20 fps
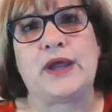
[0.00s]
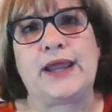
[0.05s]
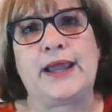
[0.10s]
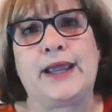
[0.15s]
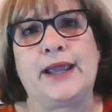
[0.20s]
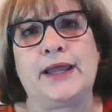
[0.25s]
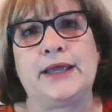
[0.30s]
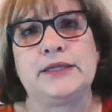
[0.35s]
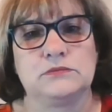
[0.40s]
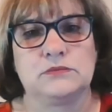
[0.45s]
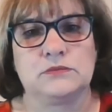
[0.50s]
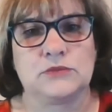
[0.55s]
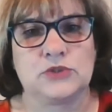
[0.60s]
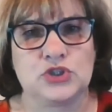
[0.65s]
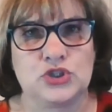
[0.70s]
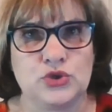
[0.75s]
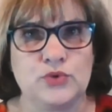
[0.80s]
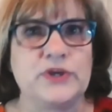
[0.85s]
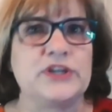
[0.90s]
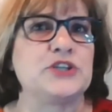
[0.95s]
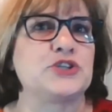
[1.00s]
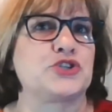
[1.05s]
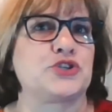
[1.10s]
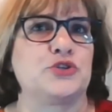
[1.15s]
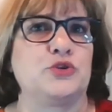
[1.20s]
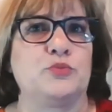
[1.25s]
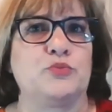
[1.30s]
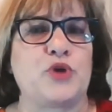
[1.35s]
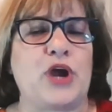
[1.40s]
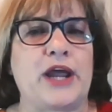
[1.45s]
and do
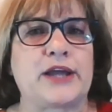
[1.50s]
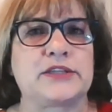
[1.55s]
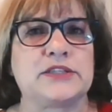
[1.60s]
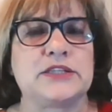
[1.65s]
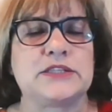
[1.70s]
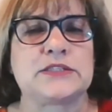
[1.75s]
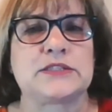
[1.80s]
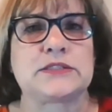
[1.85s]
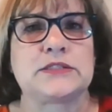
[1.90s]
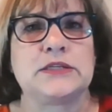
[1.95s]
additional practice.